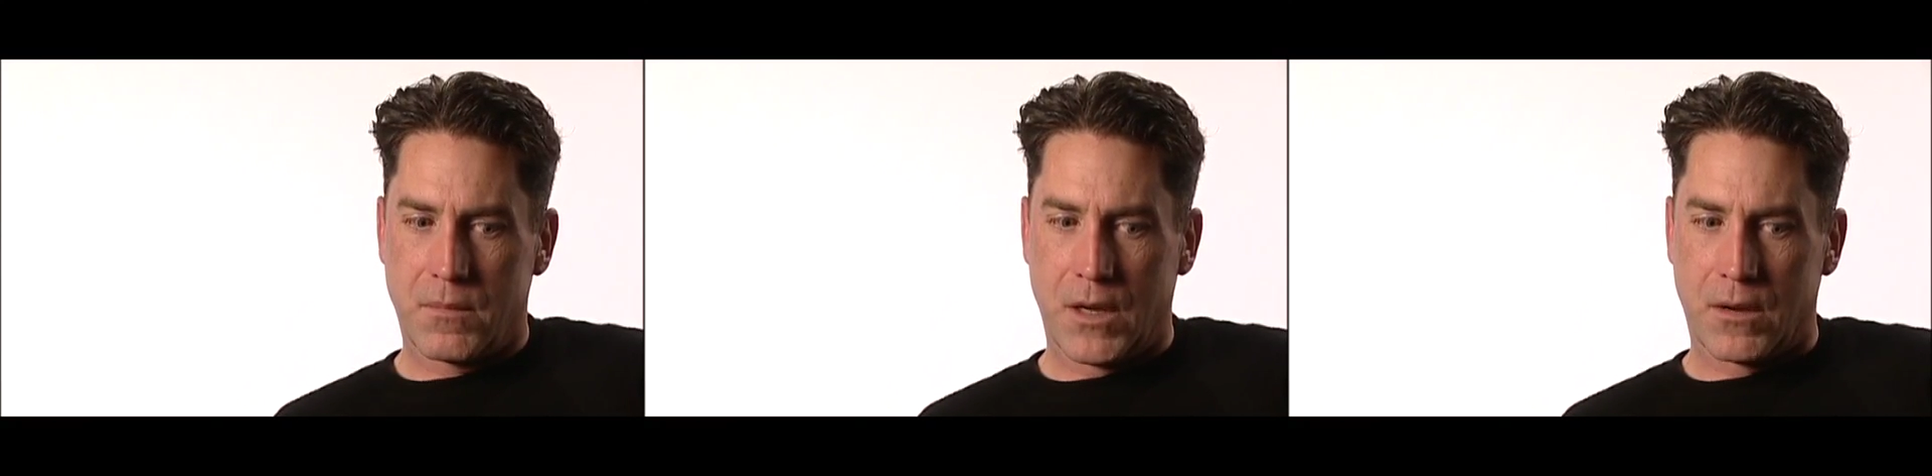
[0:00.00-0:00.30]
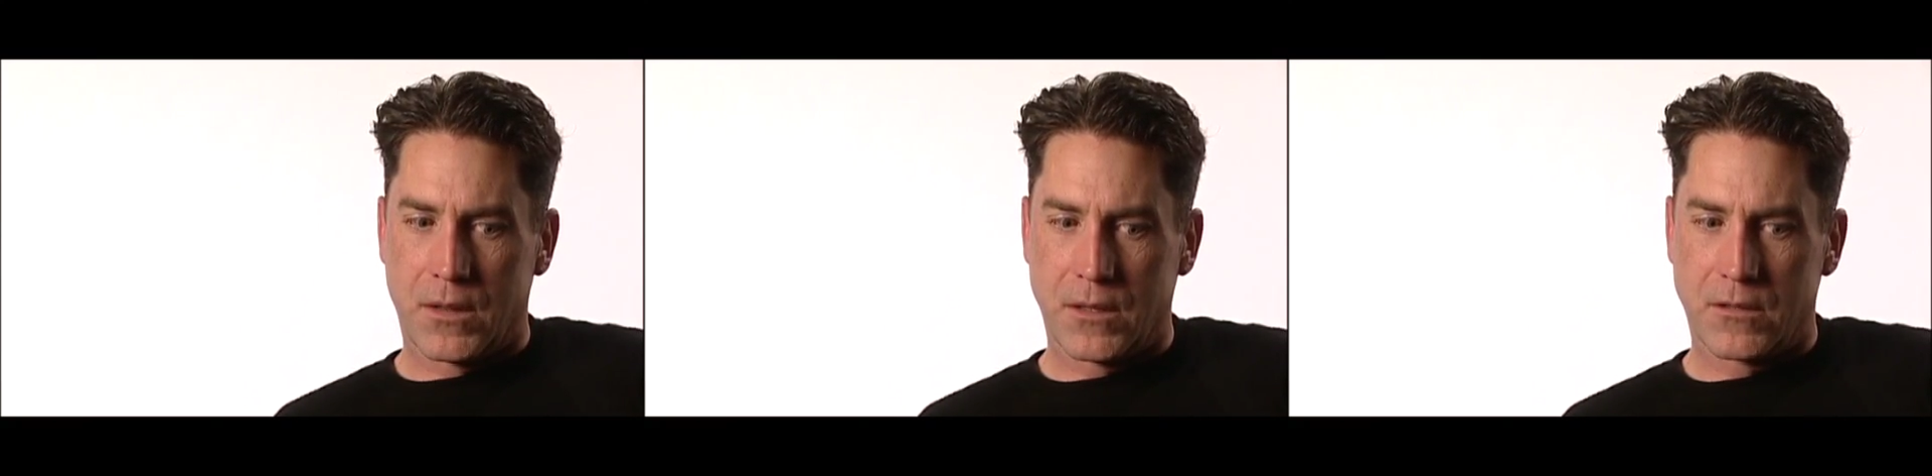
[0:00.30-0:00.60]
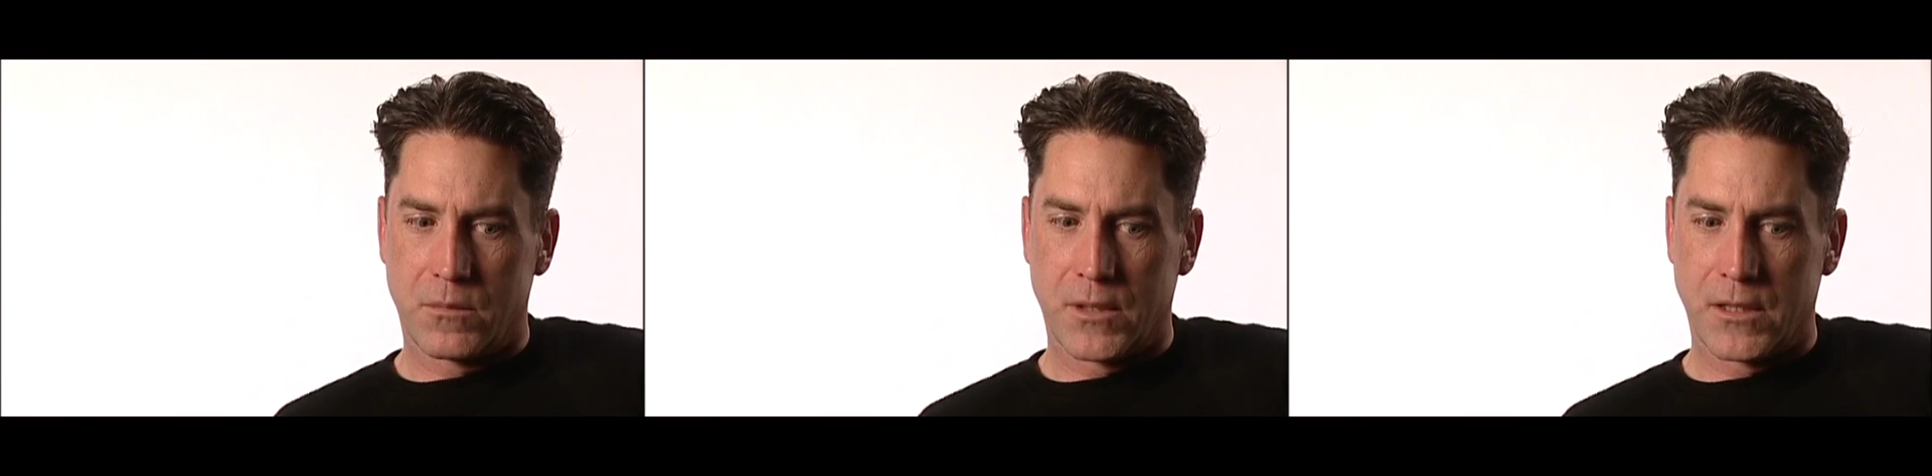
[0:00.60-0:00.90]
You know, I think
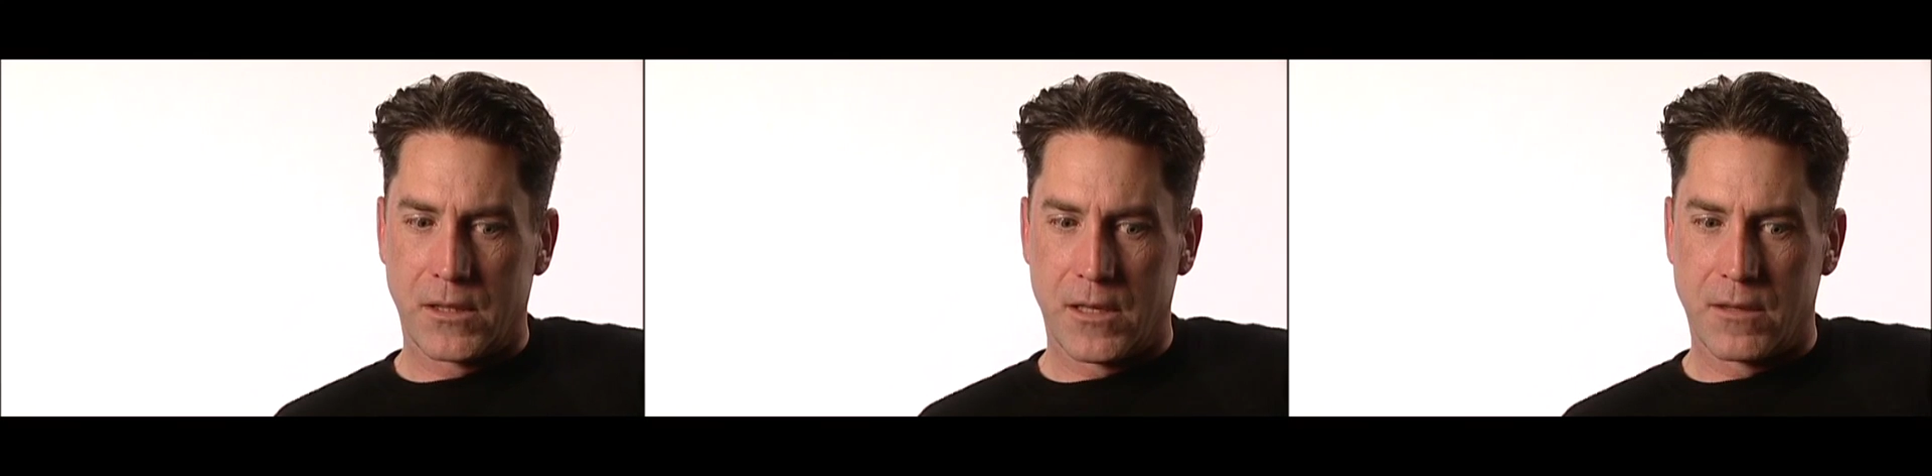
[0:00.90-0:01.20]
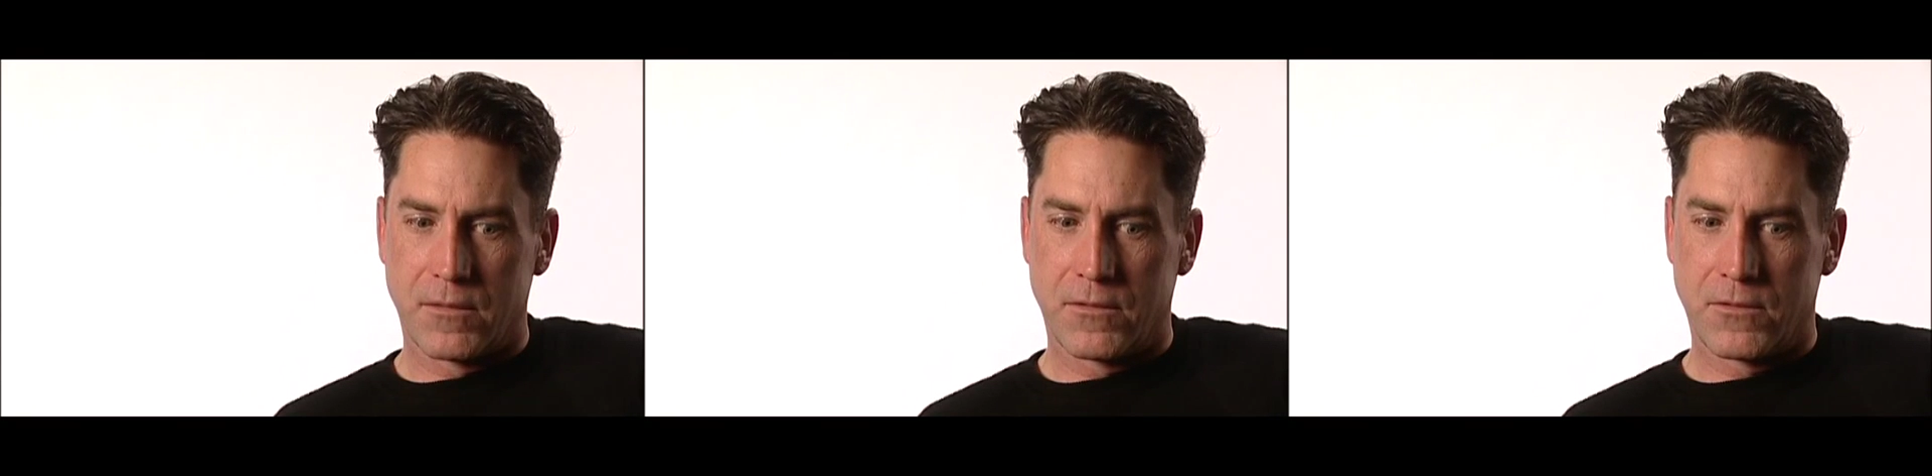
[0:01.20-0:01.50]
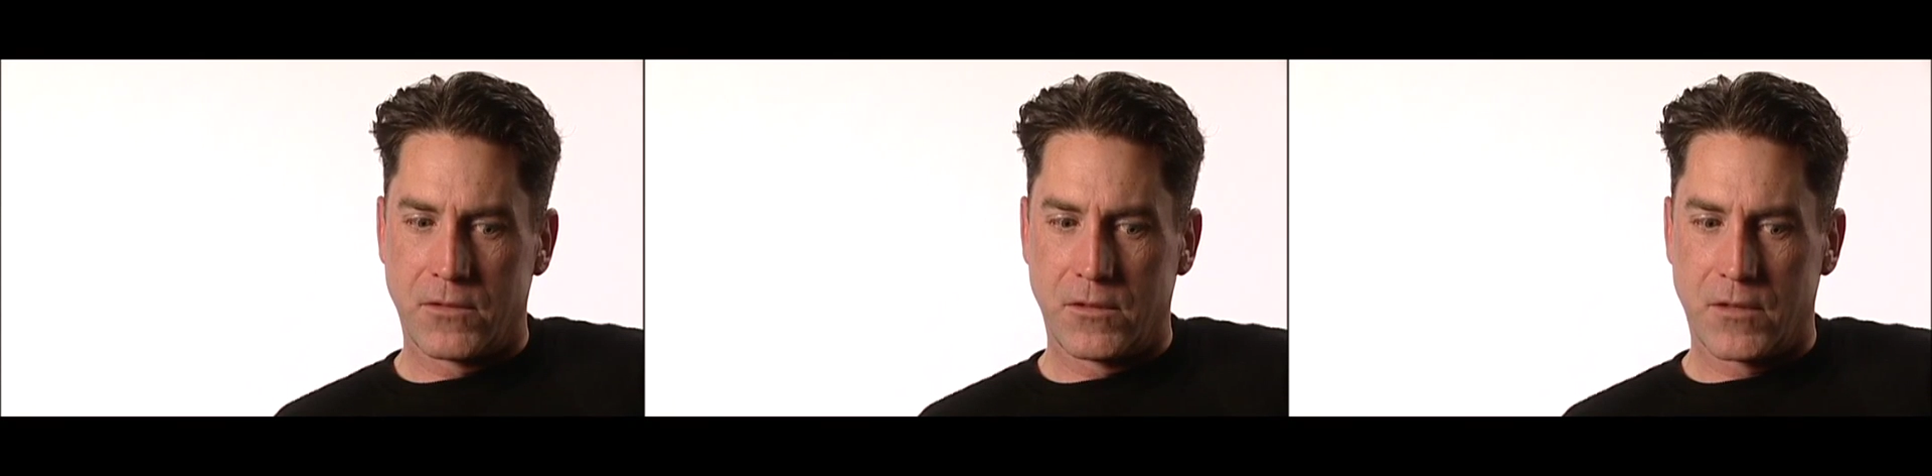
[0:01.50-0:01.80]
to really live,
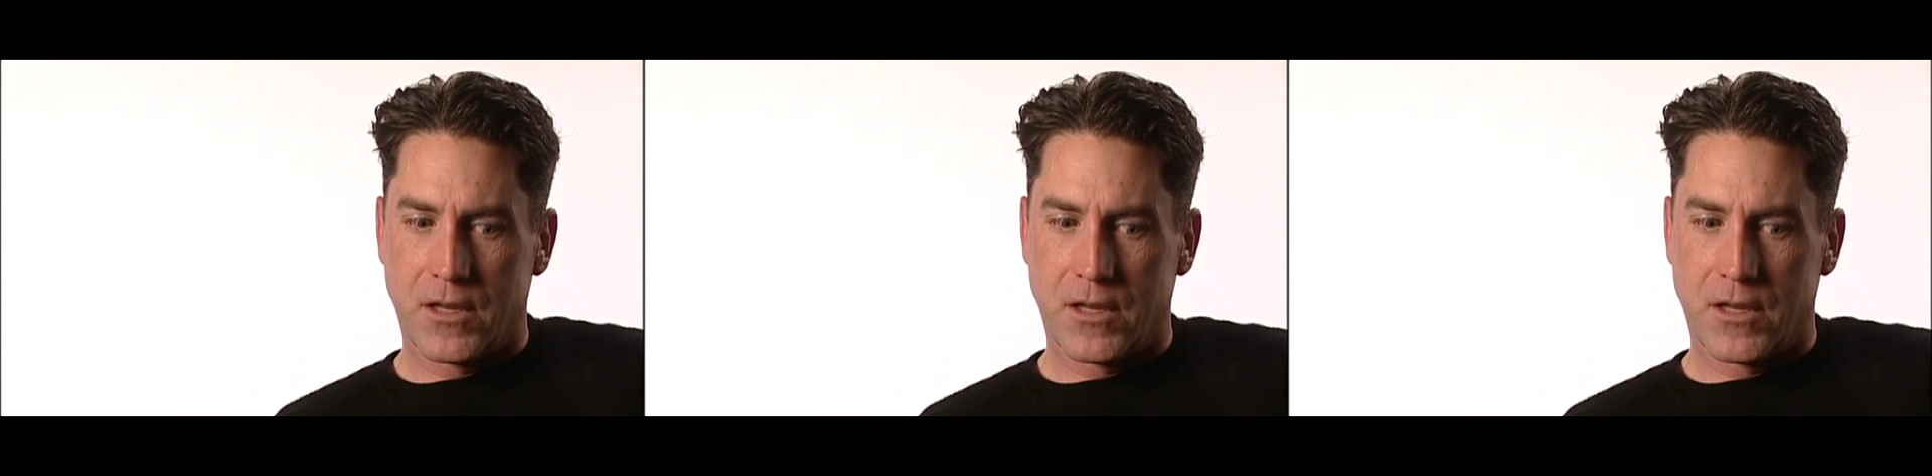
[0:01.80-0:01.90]
you've